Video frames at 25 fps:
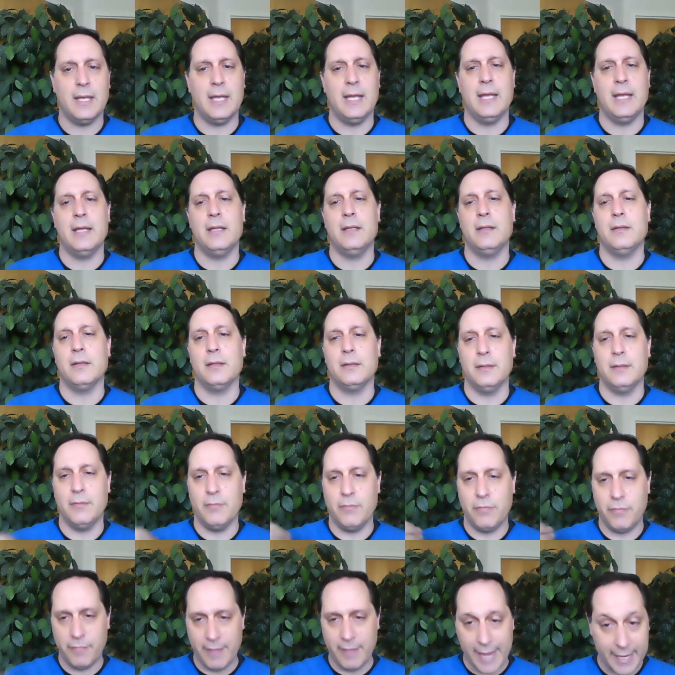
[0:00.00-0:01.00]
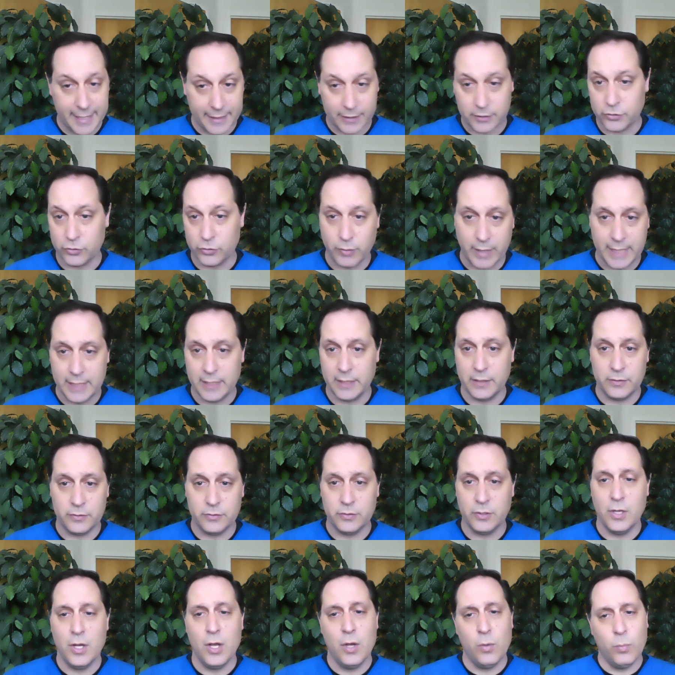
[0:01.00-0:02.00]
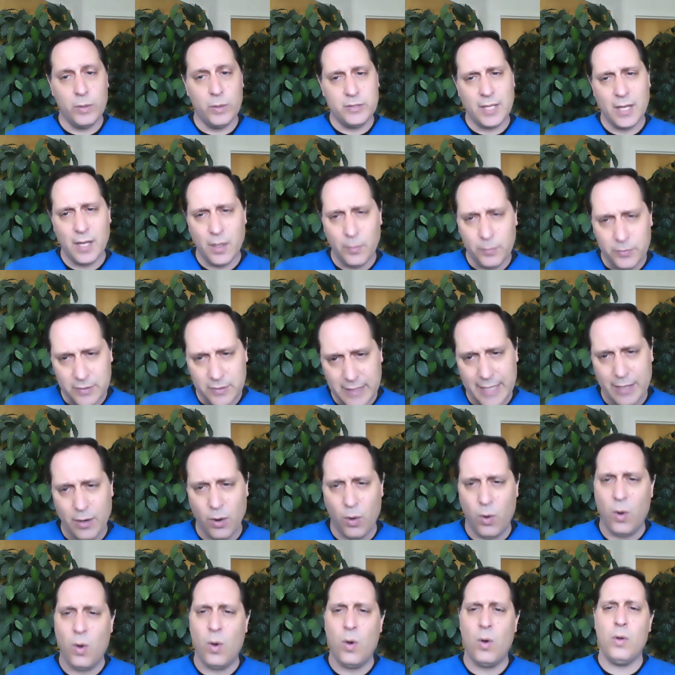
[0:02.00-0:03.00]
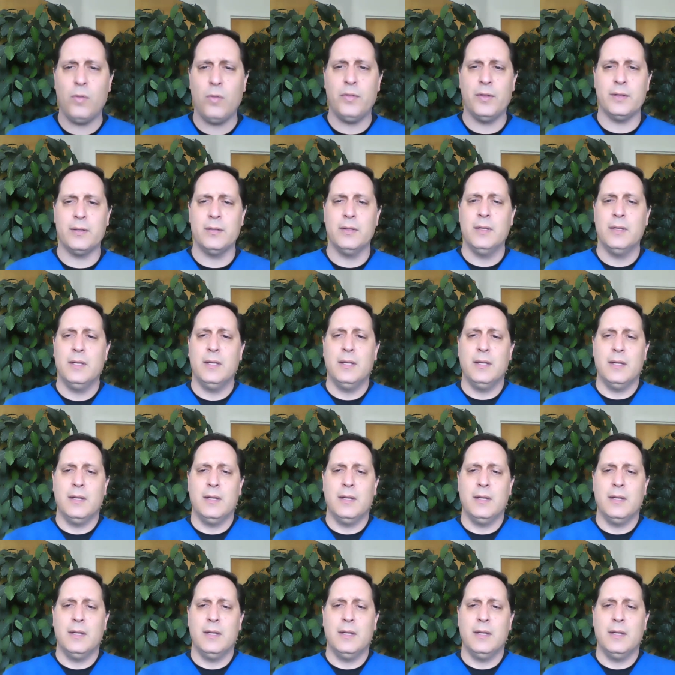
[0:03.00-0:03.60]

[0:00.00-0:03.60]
and lymphatic drainage, which helps get all the,